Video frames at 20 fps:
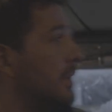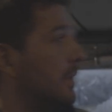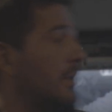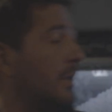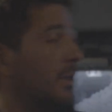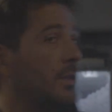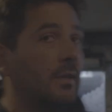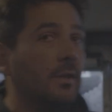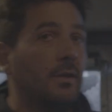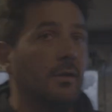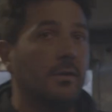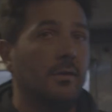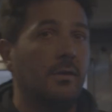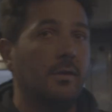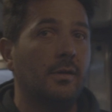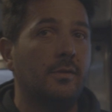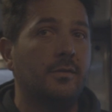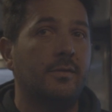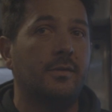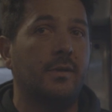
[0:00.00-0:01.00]
it
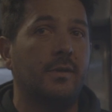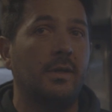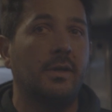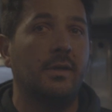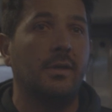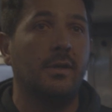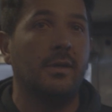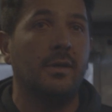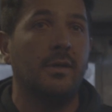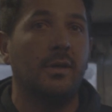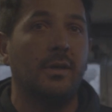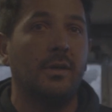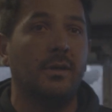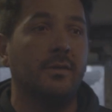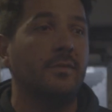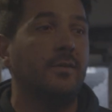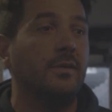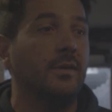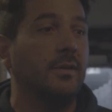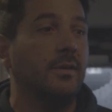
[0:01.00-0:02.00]
it's the
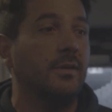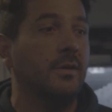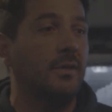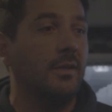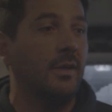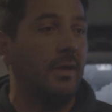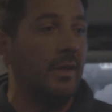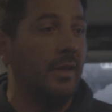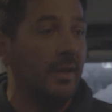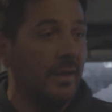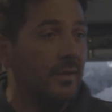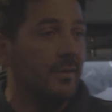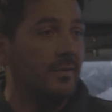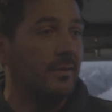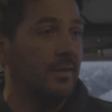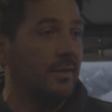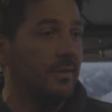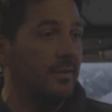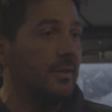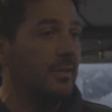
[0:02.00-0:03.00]
it's the it
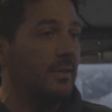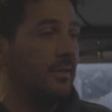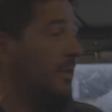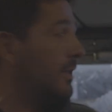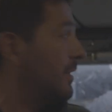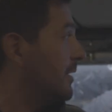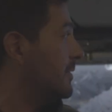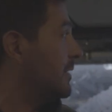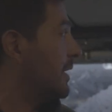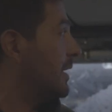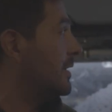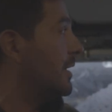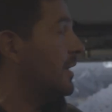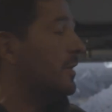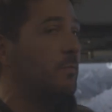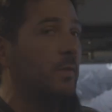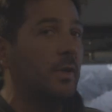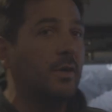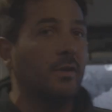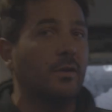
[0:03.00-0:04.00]
is it is like
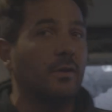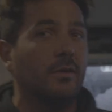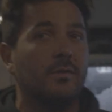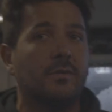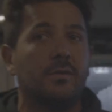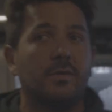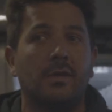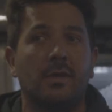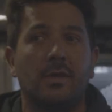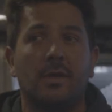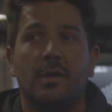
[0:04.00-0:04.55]
that because